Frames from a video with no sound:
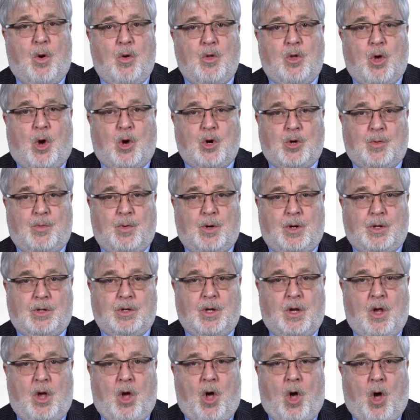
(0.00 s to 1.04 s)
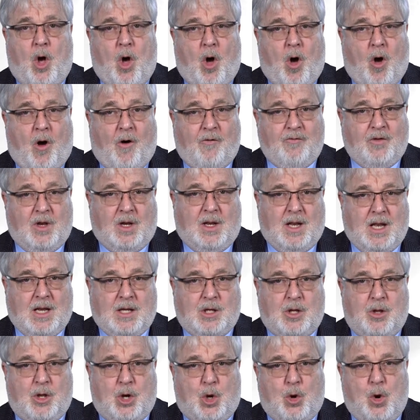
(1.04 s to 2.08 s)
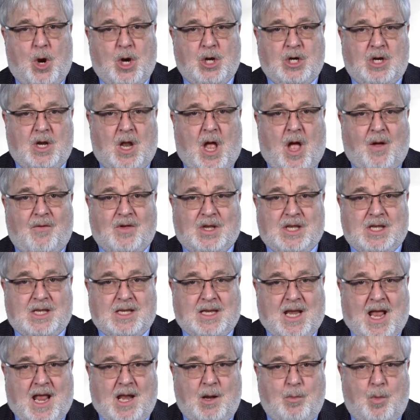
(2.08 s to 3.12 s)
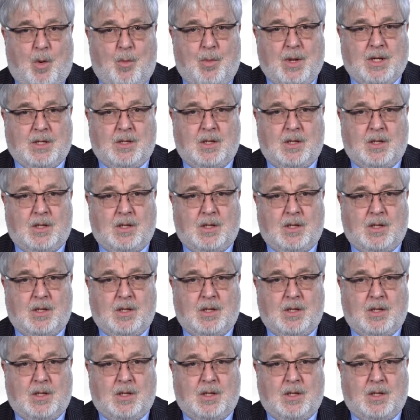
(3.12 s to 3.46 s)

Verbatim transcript: growth entrepreneurs, often linked to the creation of a scalable